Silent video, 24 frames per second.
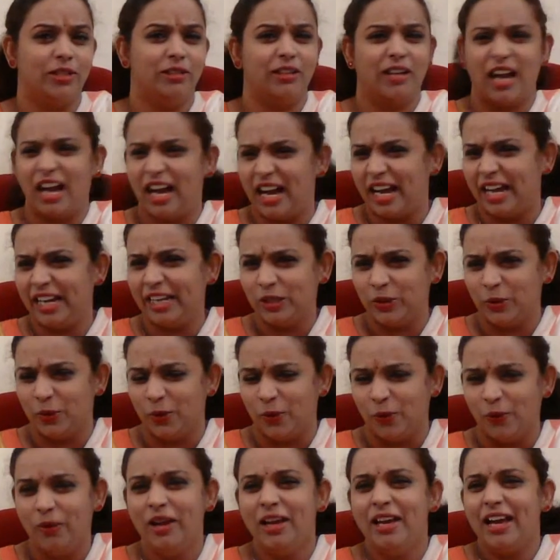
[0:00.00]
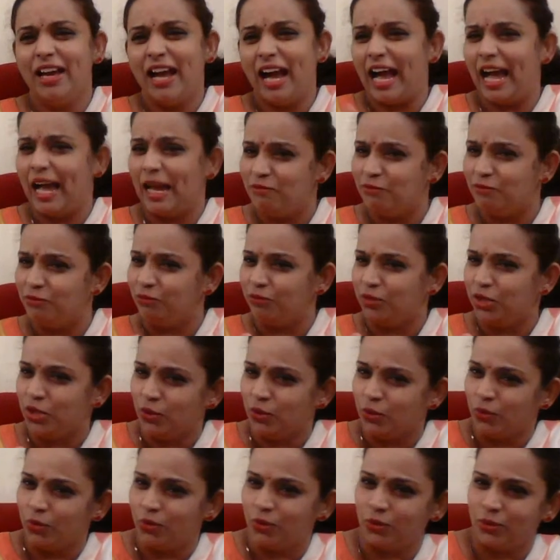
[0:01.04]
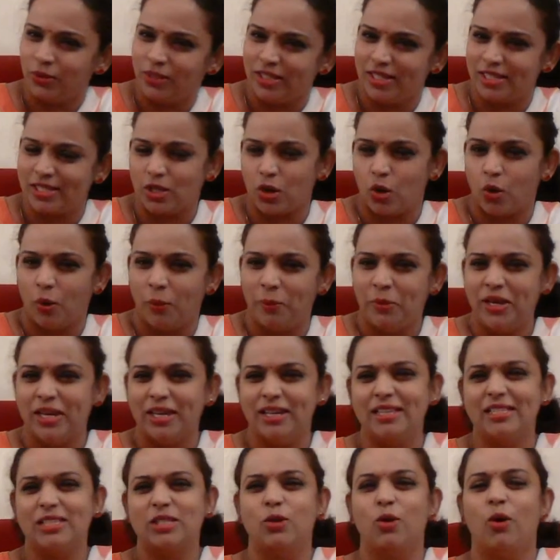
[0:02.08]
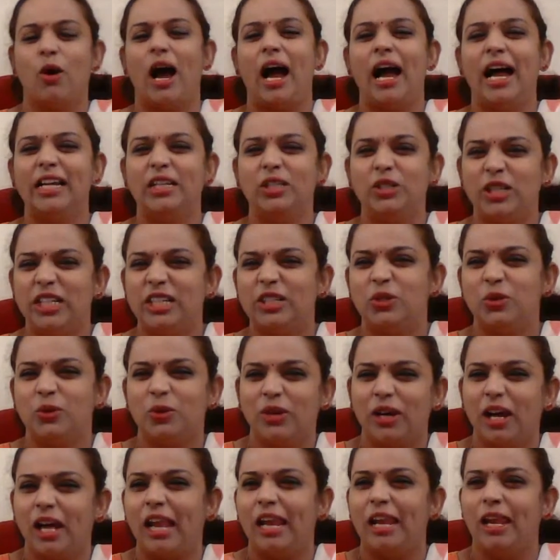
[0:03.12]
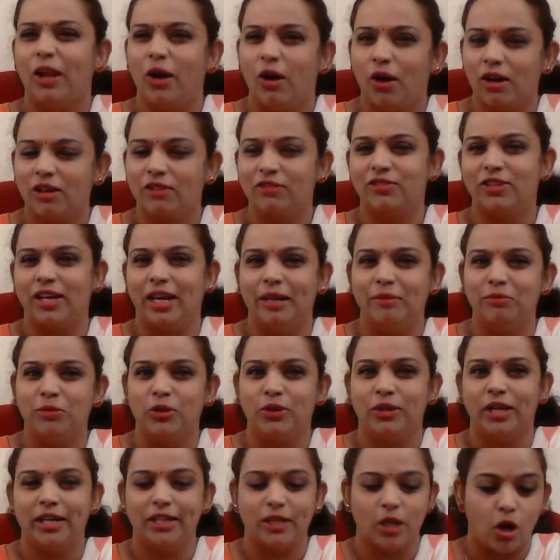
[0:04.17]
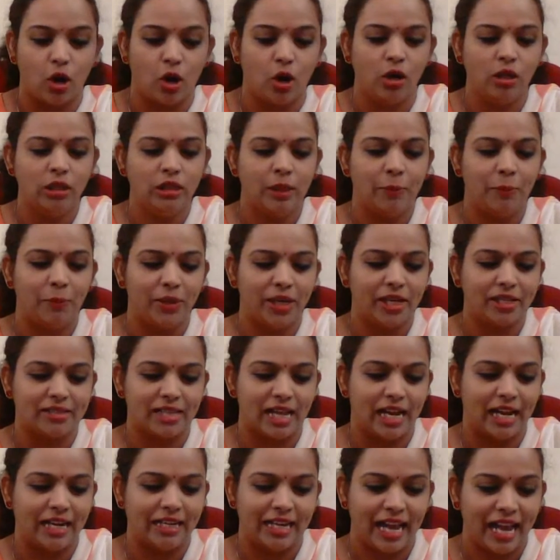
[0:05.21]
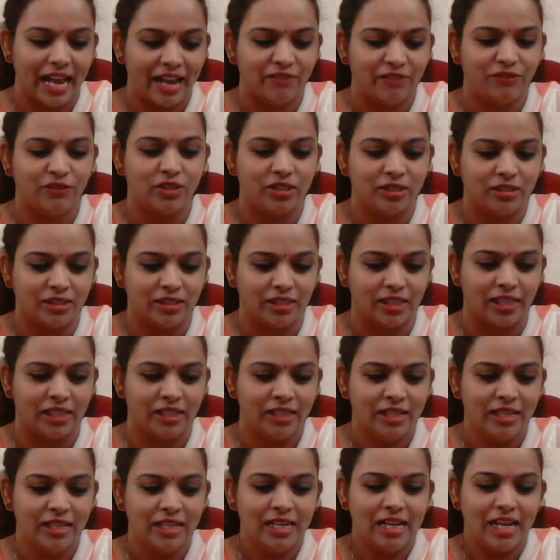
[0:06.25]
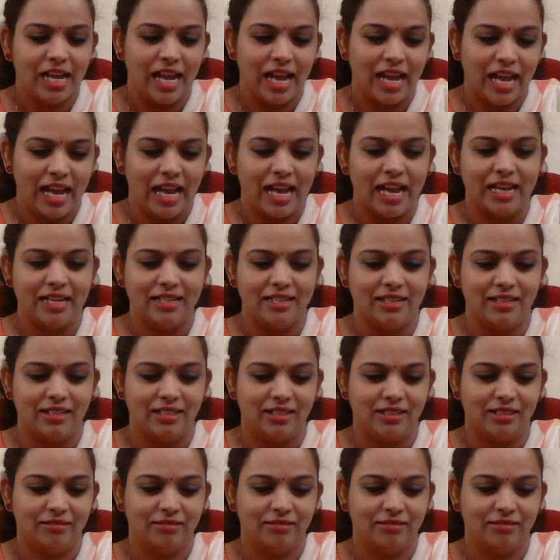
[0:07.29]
I know I'm new to this OBS, so it took a lot of time to get all the pics and everything, and